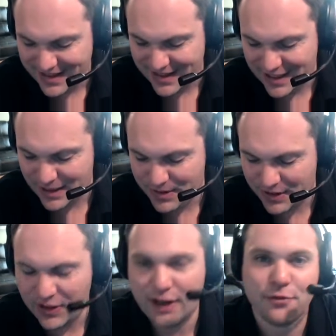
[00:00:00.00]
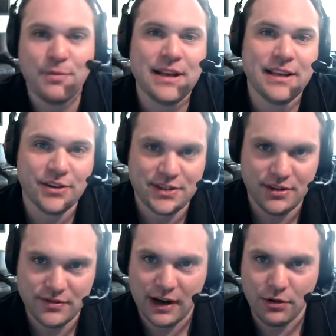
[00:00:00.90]
Uh, been a client for many years here
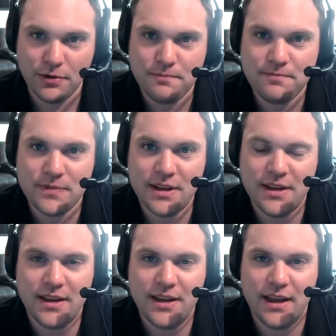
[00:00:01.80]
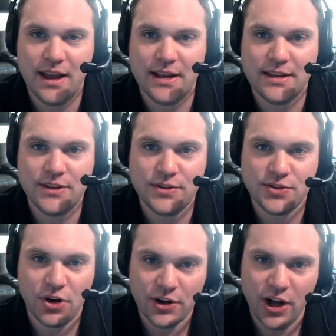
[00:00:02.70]
at Vyral. Uh-huh. And he
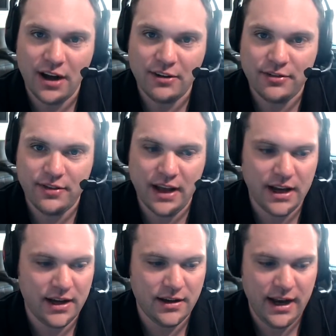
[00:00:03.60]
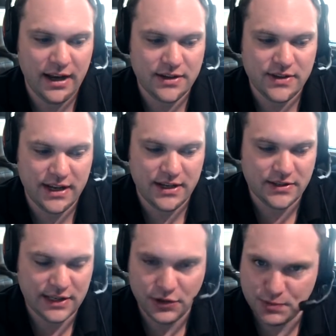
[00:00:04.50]
started off uh, as a
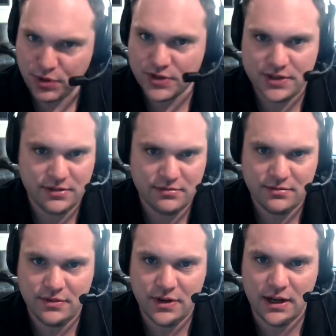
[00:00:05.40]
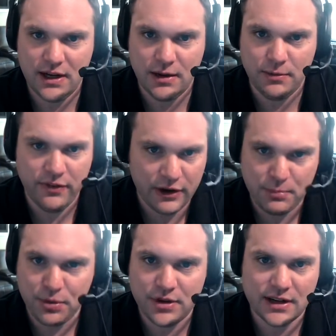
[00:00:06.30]
salesperson, uh, mm-hmm. very
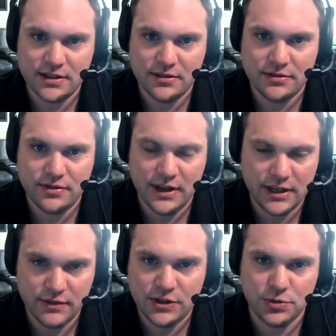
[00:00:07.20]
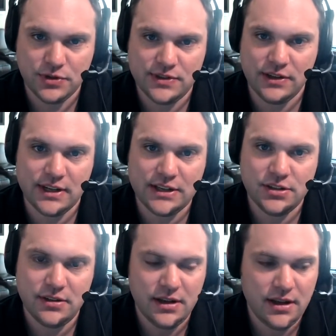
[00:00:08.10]
productive individual sales
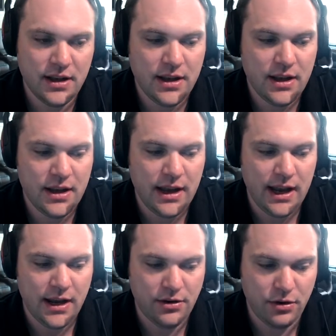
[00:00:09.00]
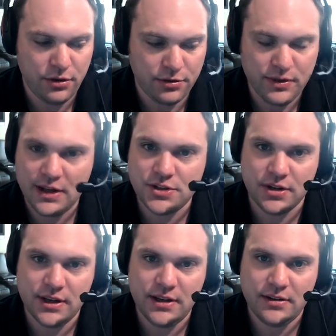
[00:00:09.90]
agent. Mm-hmm. And through that
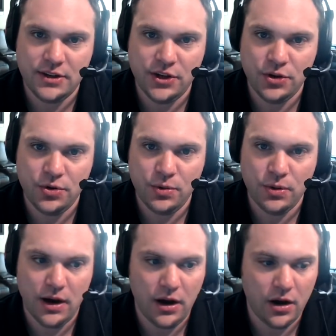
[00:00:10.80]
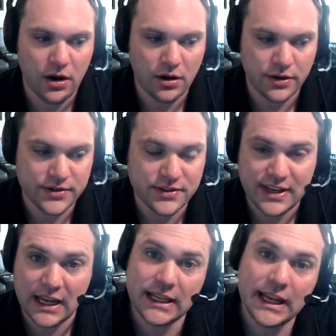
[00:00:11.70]
journey, you are
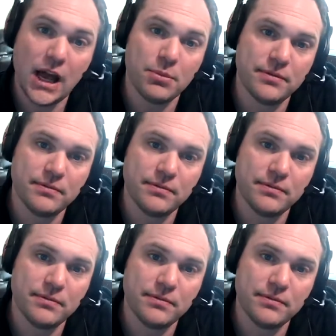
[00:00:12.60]
scaling up